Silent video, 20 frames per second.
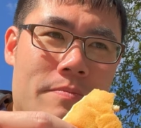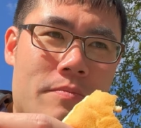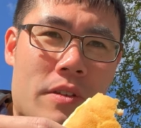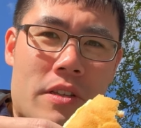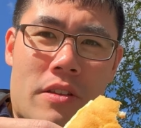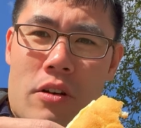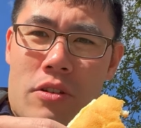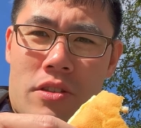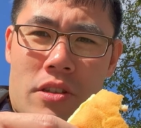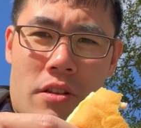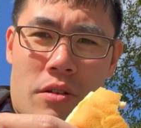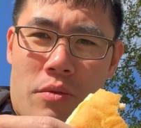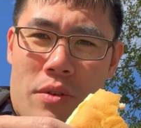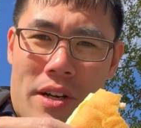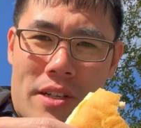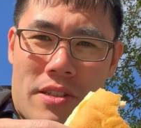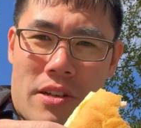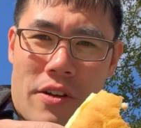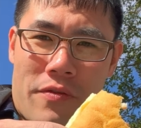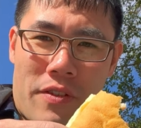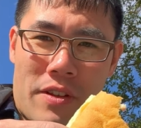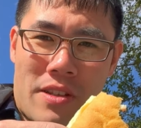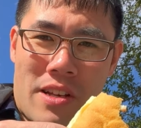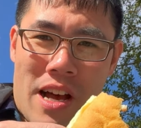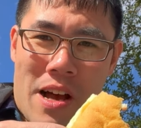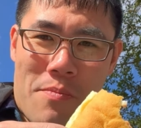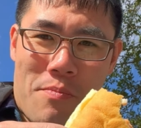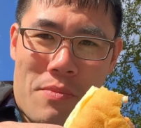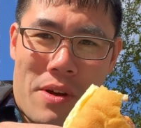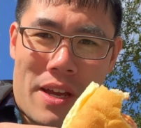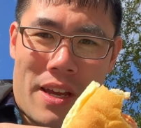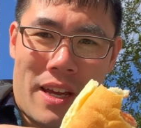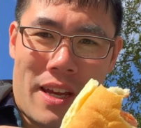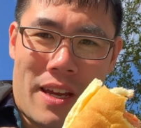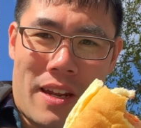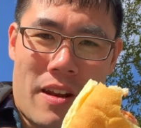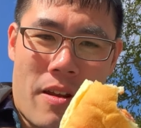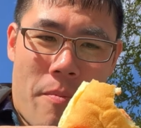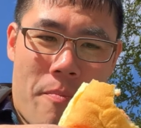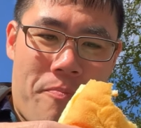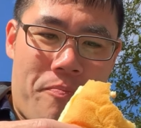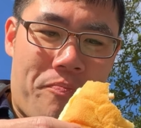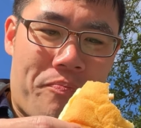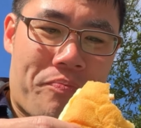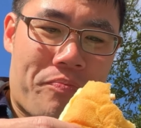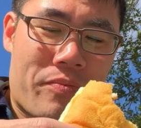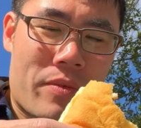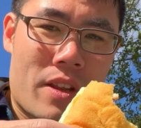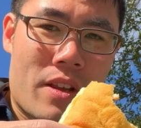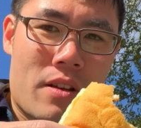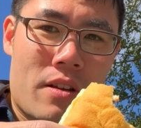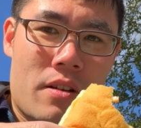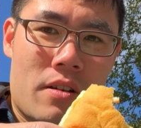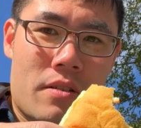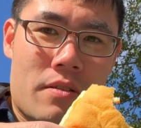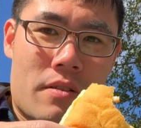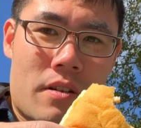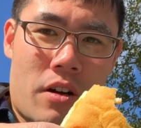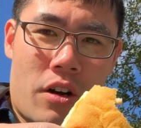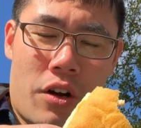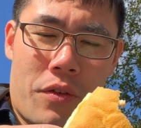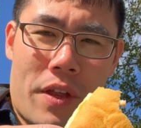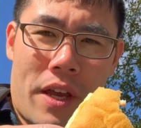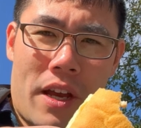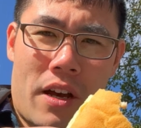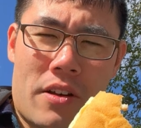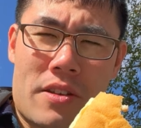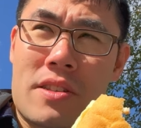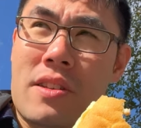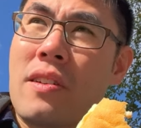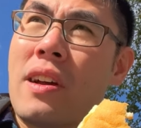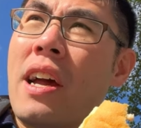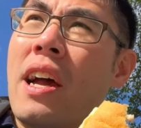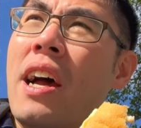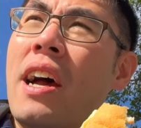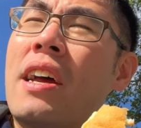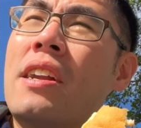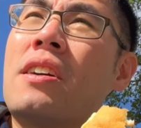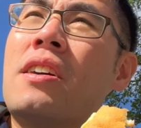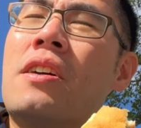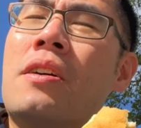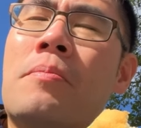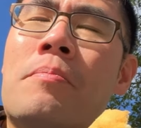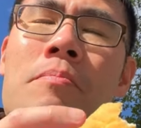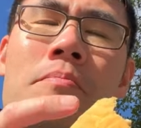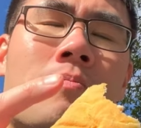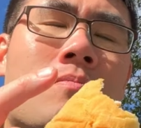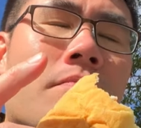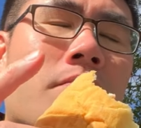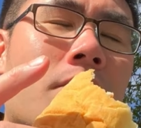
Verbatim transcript: Those are the ones off the top of my head. Oh, they also had, um,